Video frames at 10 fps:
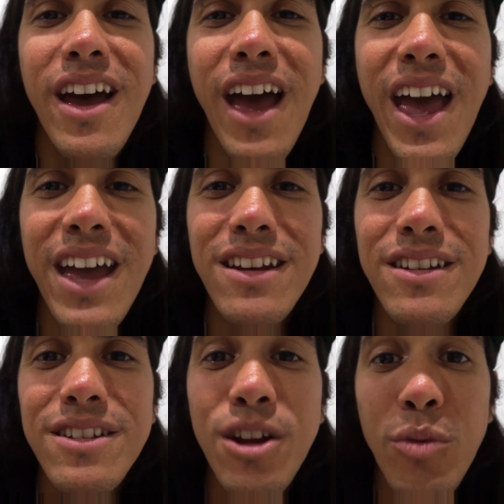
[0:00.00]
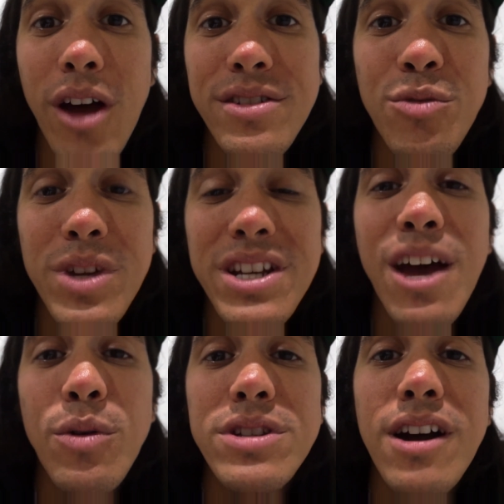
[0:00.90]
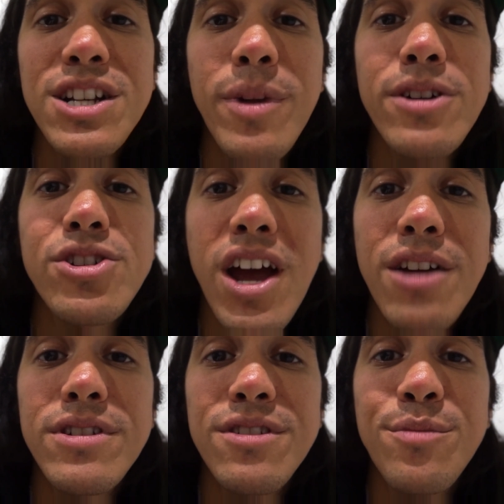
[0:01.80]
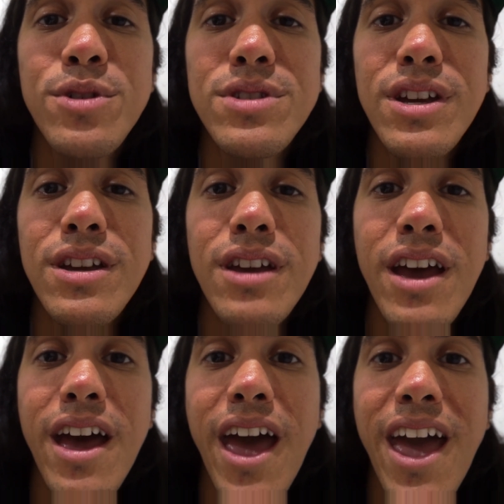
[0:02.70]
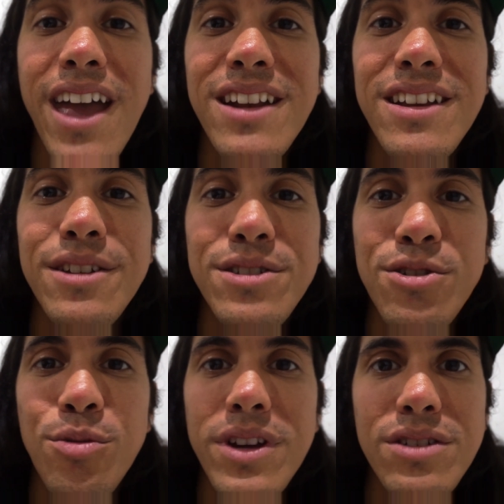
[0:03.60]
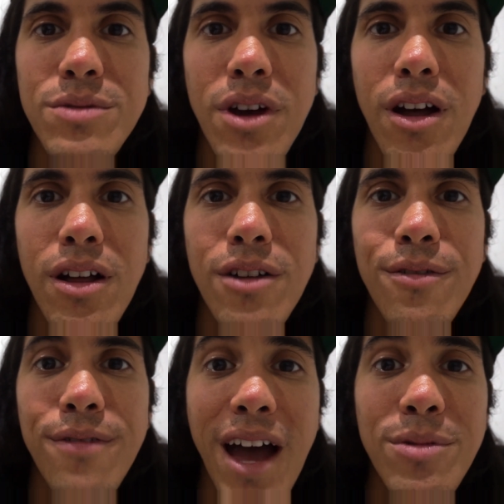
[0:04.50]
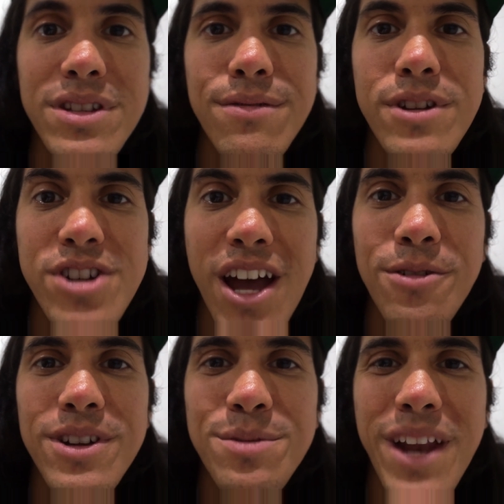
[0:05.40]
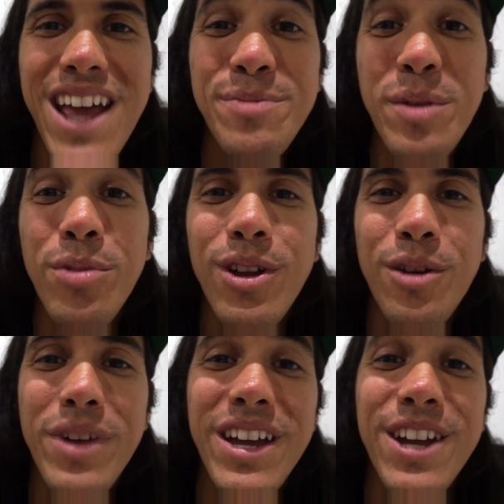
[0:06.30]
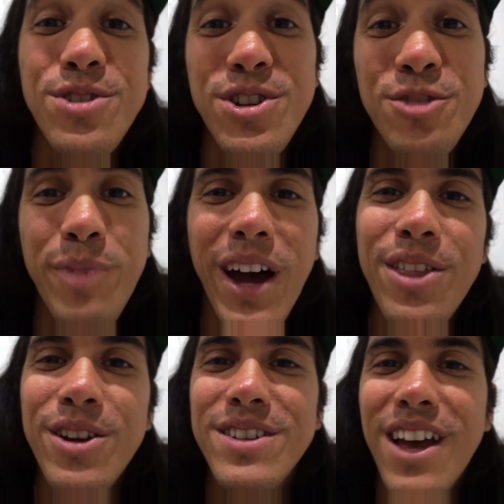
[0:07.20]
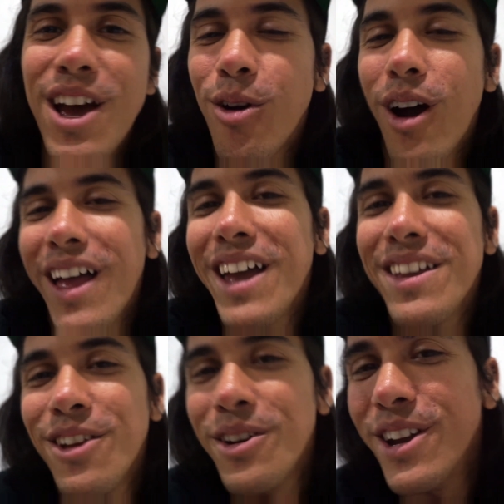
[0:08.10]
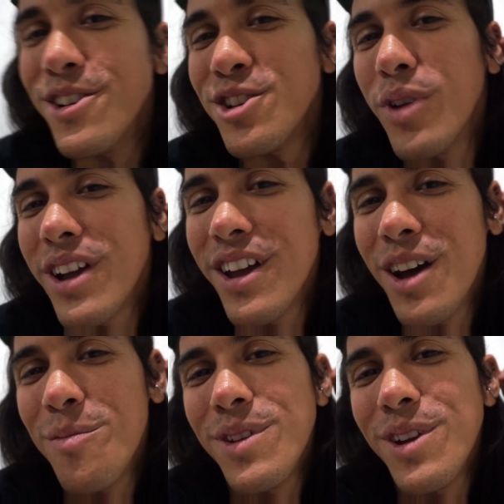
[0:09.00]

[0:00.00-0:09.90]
And we did that. We talked about genres of music. And it's cool because we all vibe with different genres, but as people are being introduced by others, ears are pricking up,